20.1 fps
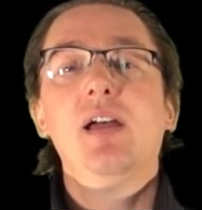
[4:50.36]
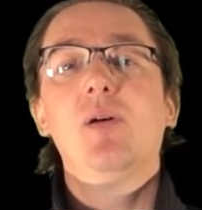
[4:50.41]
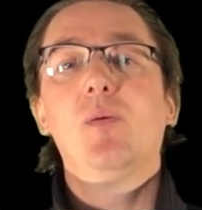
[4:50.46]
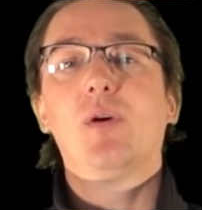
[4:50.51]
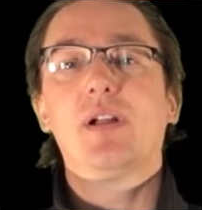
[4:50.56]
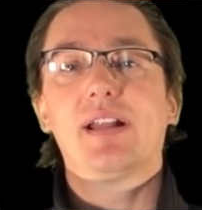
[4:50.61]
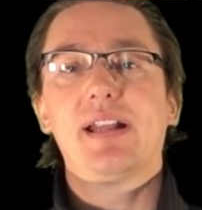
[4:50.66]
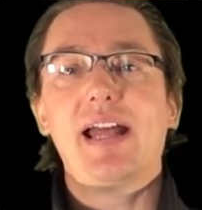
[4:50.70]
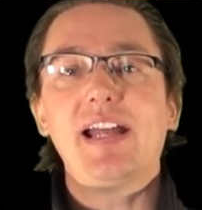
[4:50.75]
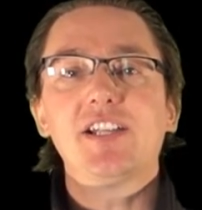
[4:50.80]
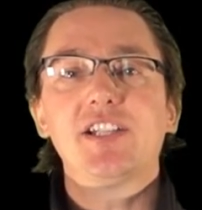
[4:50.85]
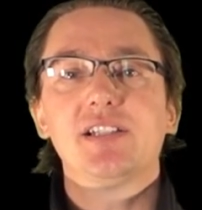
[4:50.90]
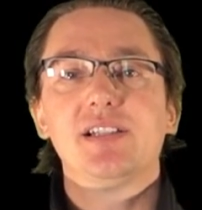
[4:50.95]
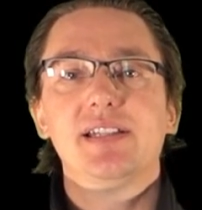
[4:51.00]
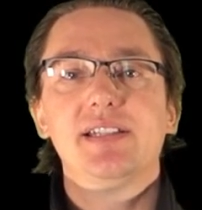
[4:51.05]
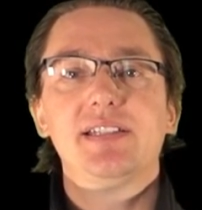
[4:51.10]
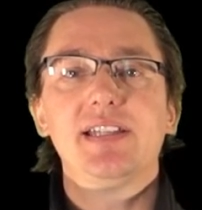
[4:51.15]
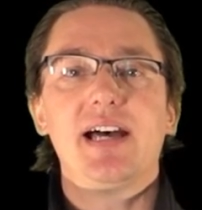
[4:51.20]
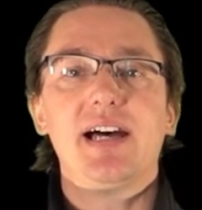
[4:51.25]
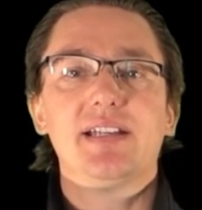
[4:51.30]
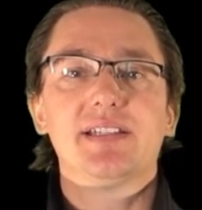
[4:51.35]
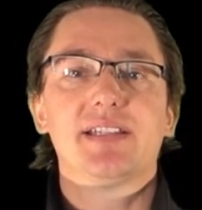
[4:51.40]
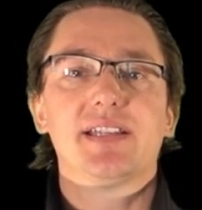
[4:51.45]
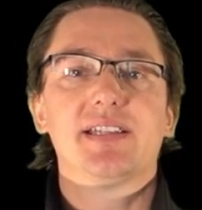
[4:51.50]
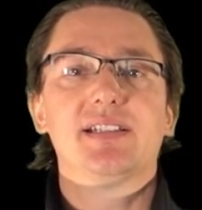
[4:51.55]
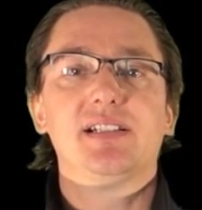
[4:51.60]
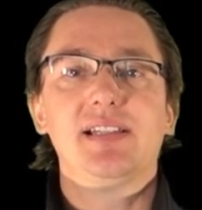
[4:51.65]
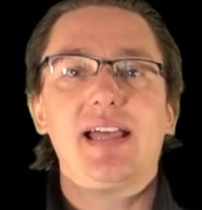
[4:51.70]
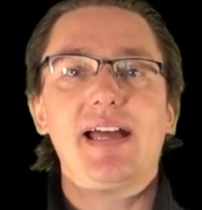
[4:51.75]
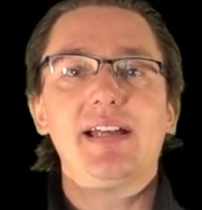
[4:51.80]
What it actually does is
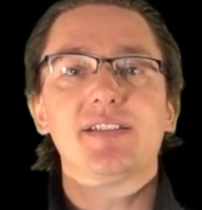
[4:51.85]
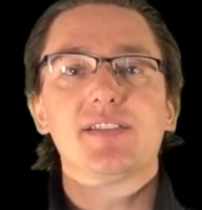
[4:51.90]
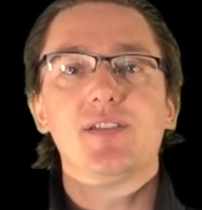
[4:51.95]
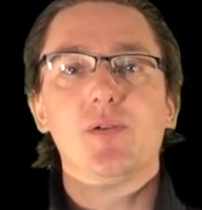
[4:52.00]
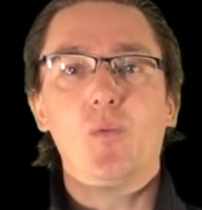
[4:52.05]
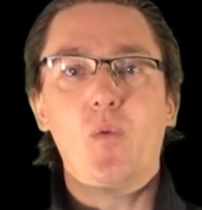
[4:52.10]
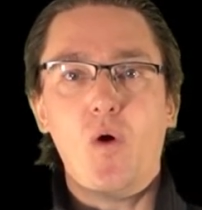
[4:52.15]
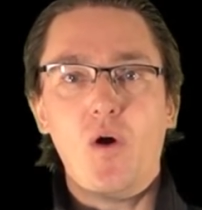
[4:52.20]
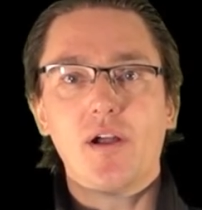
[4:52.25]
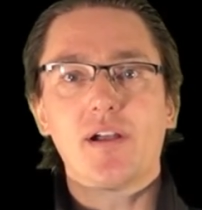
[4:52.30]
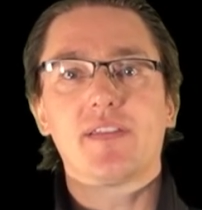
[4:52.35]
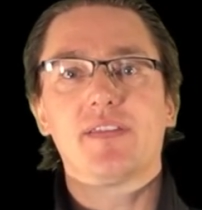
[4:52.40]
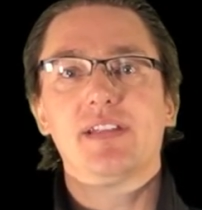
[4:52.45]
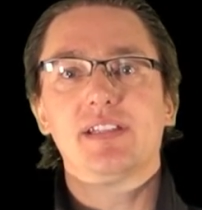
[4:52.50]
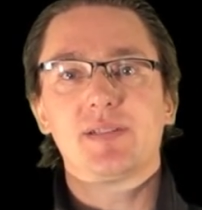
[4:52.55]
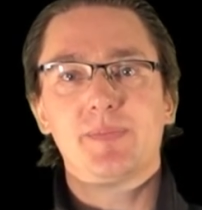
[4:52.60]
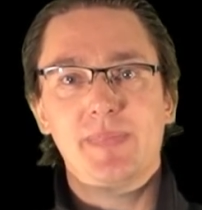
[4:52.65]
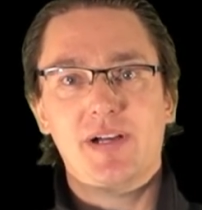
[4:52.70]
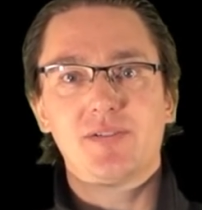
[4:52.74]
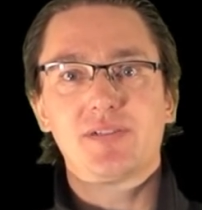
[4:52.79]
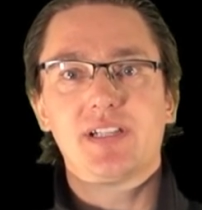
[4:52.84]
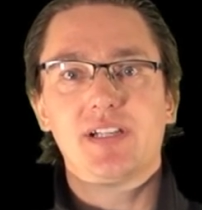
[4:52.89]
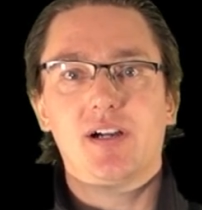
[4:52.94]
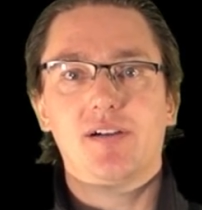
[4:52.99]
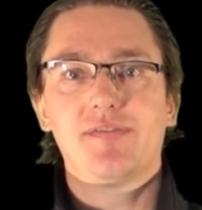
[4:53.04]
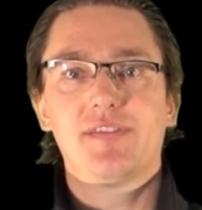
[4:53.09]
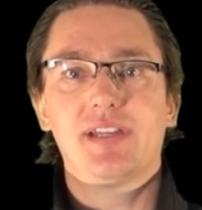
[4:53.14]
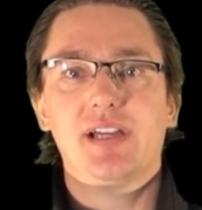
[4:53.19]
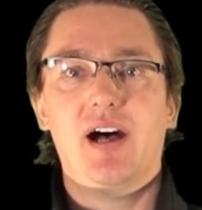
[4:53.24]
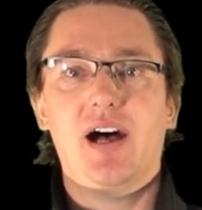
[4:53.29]
allows the water that's melting
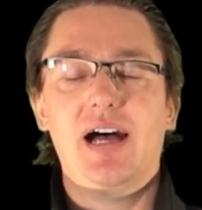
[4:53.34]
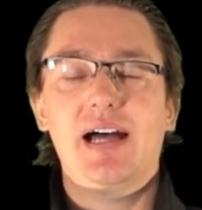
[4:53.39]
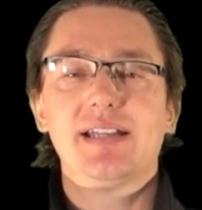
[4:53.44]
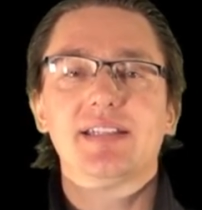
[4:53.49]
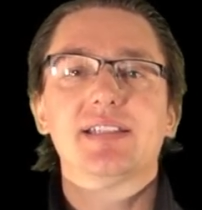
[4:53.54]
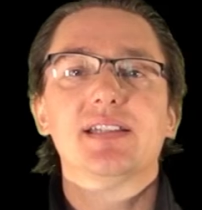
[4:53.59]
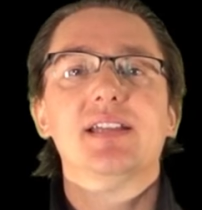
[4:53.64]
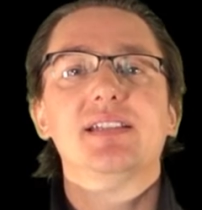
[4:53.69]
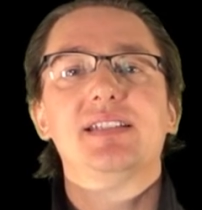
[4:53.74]
off the ice